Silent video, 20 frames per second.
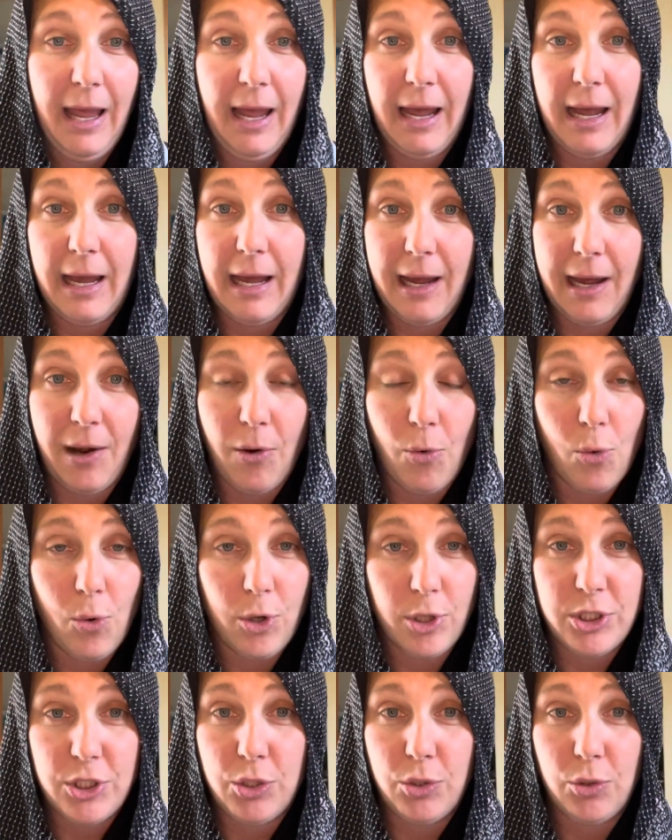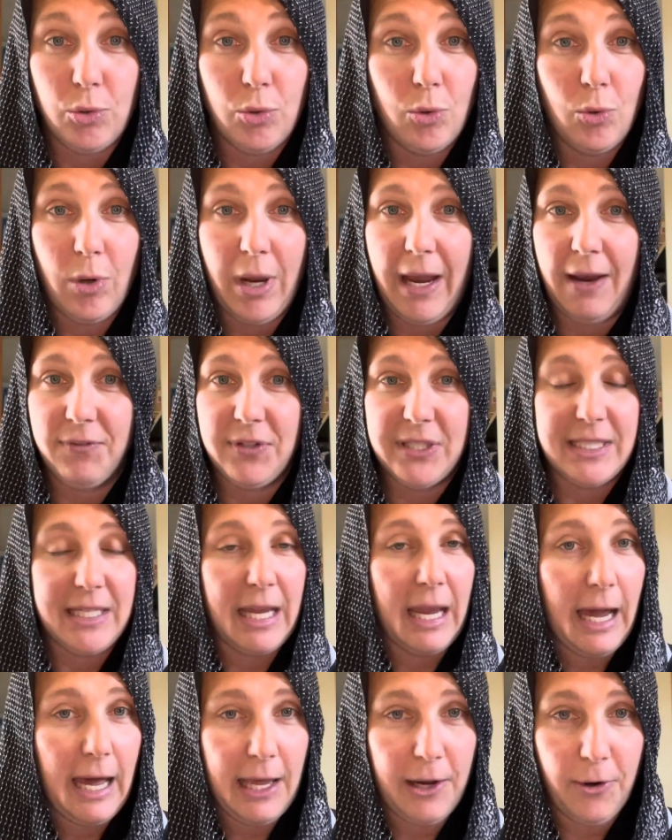or to have to
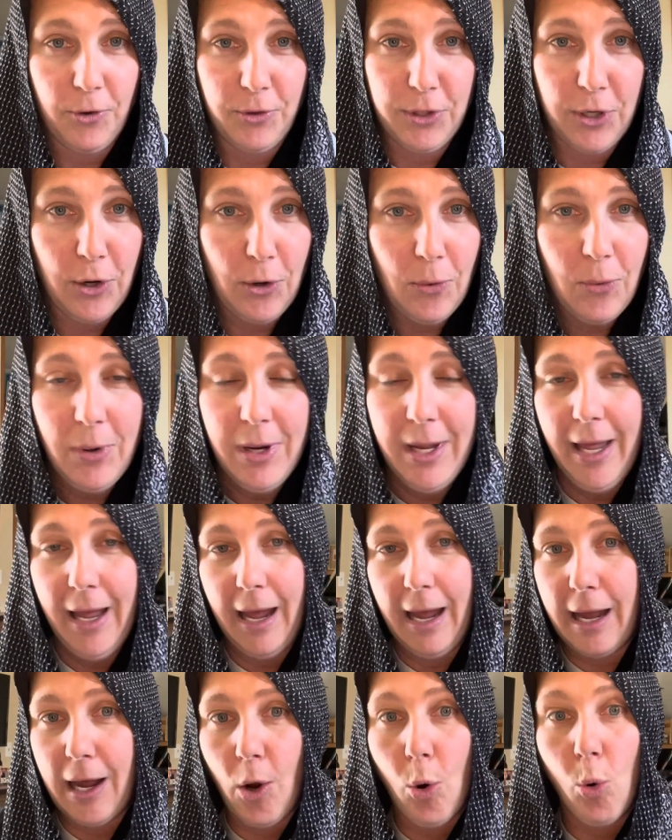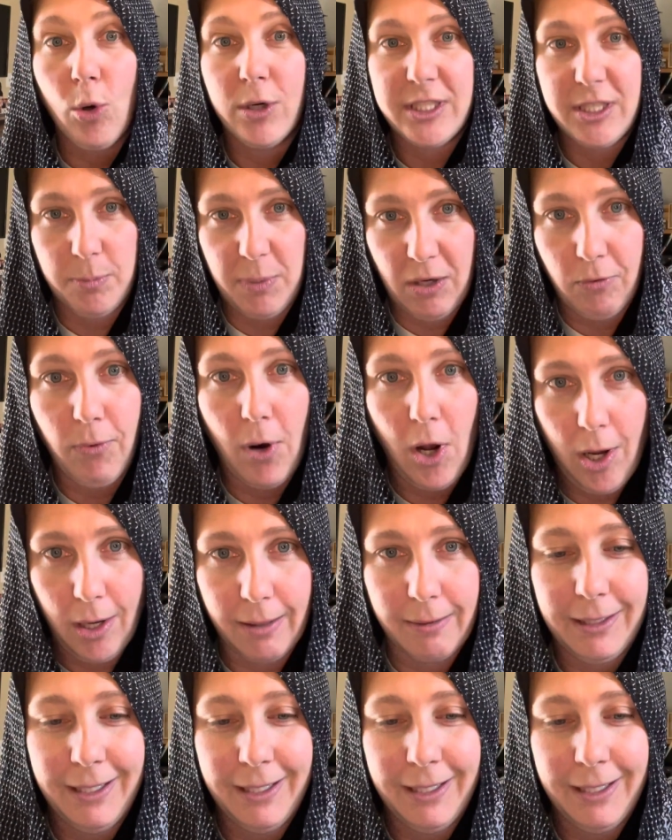say, I don't know, or to be wrong.